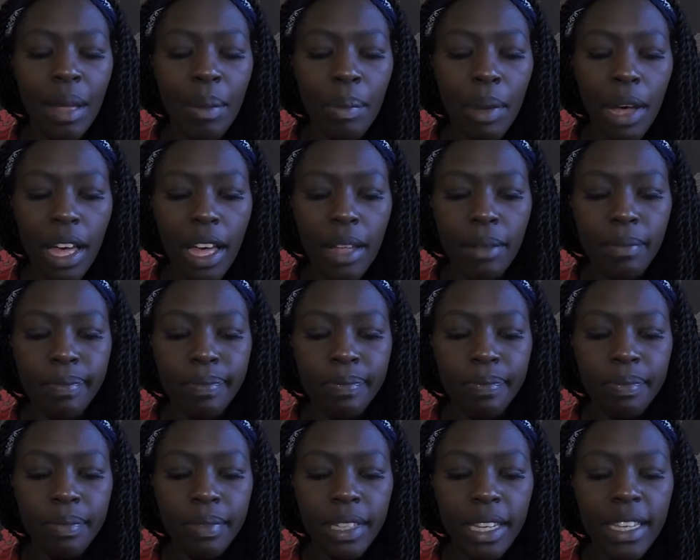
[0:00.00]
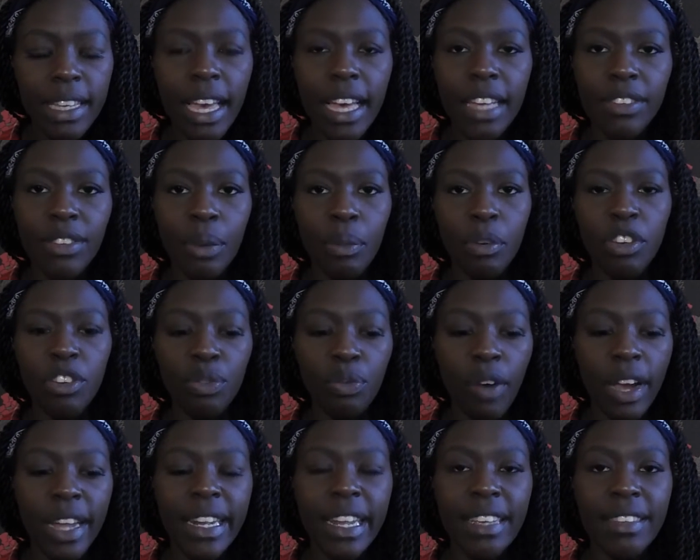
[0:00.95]
But yeah, so we're just
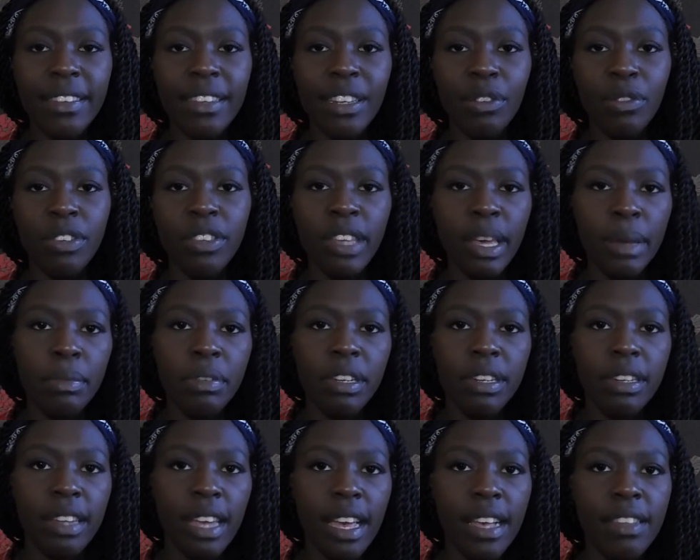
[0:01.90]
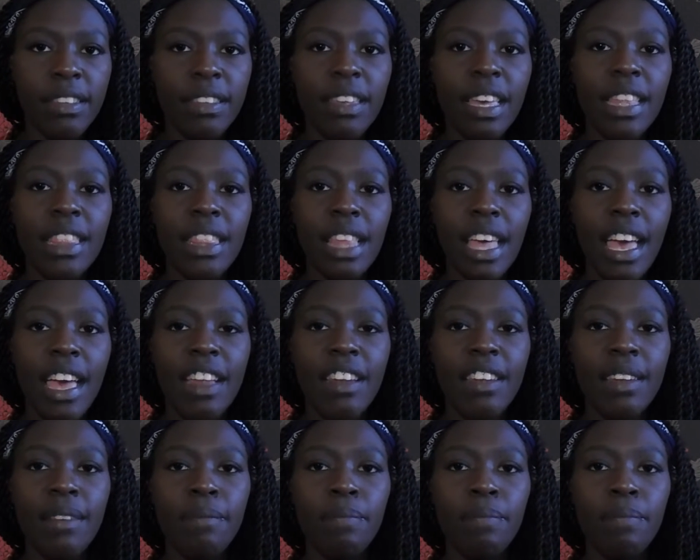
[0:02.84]
right next to the reception desk, and then